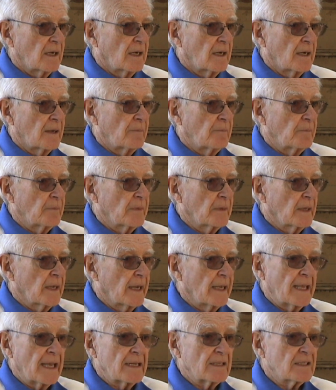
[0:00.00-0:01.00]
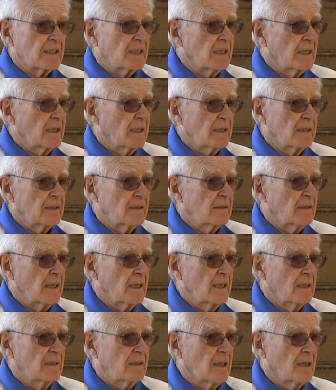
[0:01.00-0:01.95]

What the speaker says: I guess it